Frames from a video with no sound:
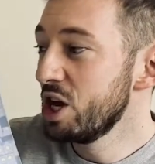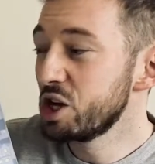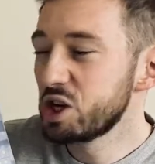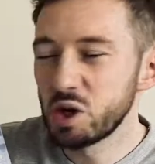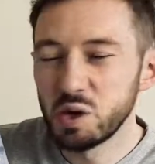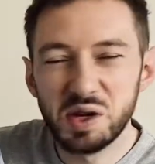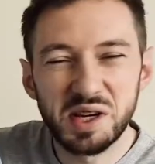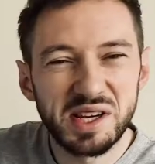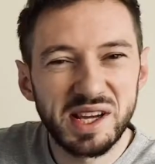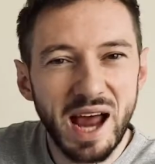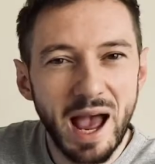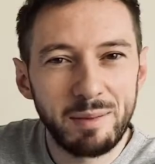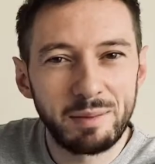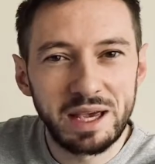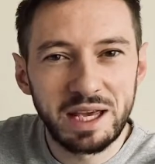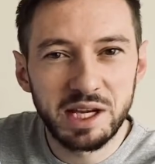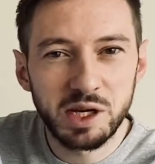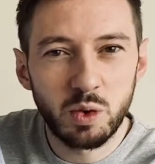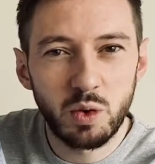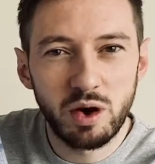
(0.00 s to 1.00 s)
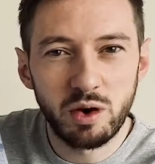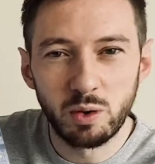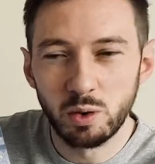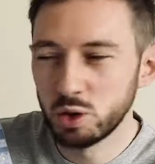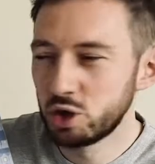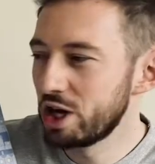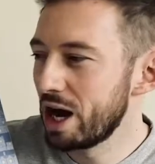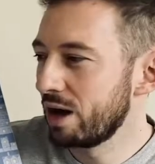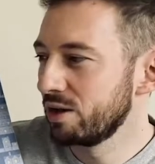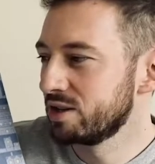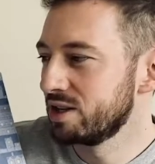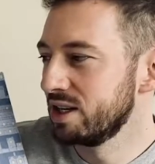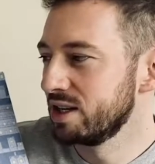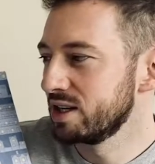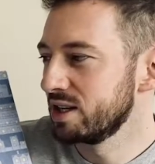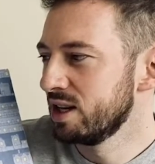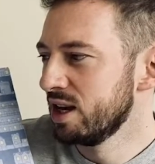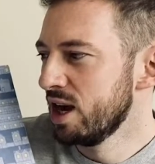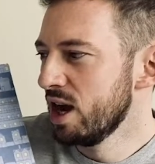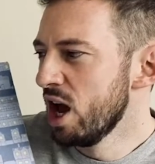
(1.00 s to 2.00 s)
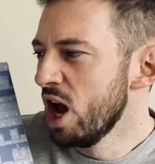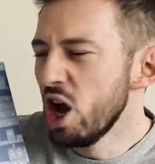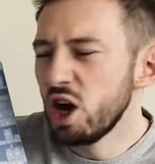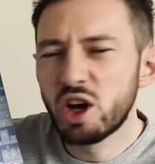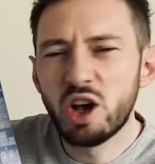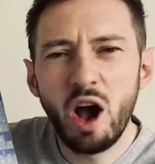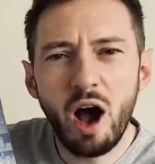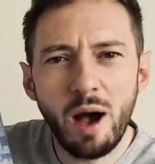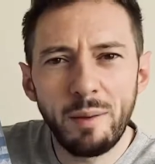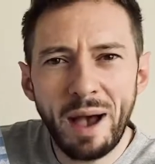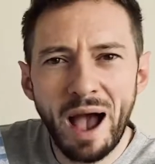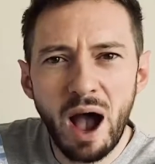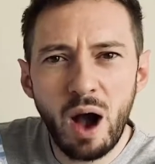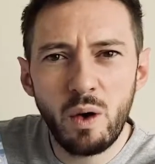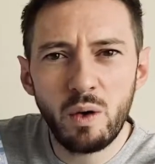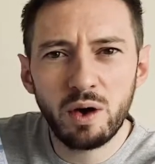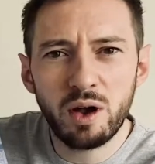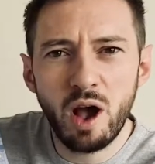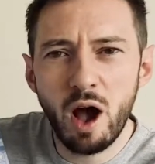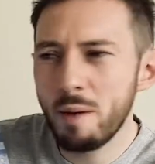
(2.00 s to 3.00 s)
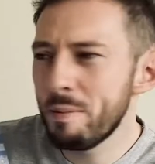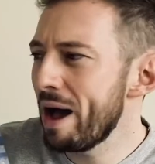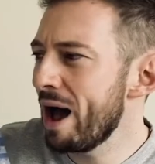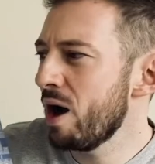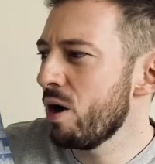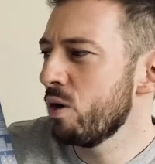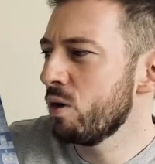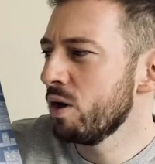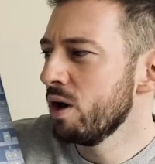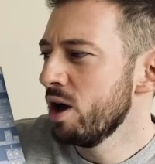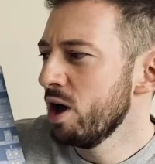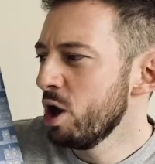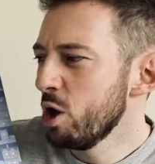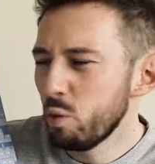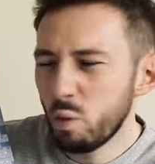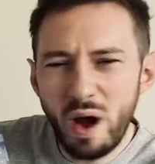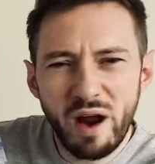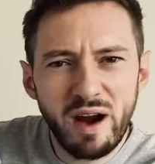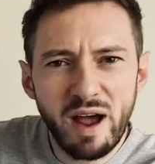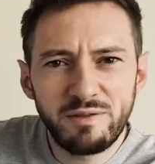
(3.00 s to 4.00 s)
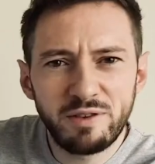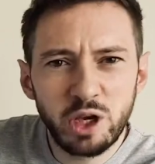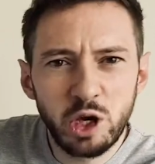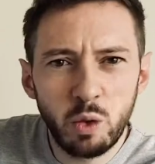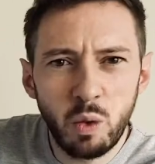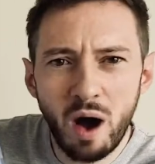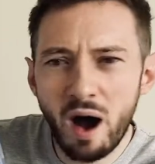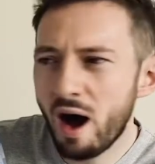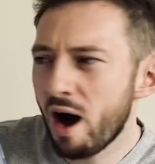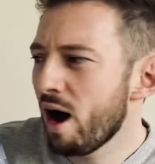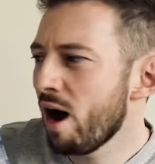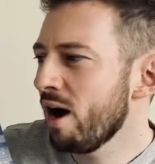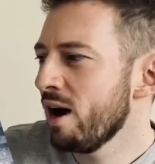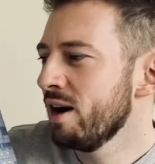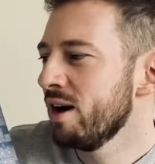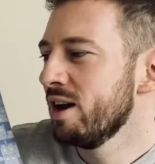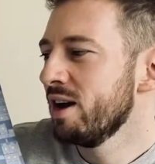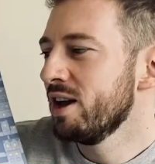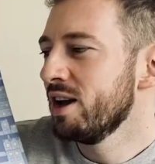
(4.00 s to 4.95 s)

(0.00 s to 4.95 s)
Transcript: So Sammy Squirrel shouted, come out, wherever you are,